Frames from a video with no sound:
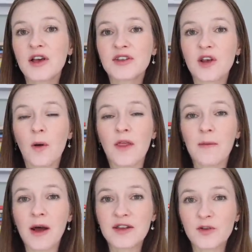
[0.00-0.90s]
So in the
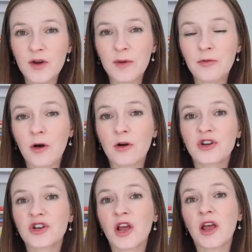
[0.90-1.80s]
Montessori
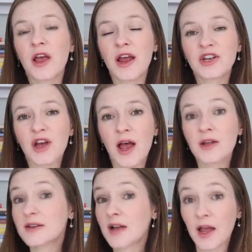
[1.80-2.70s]
approach, a
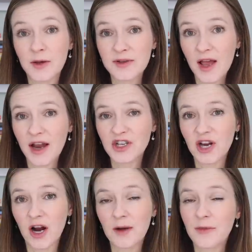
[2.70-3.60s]
child does not use a high chair.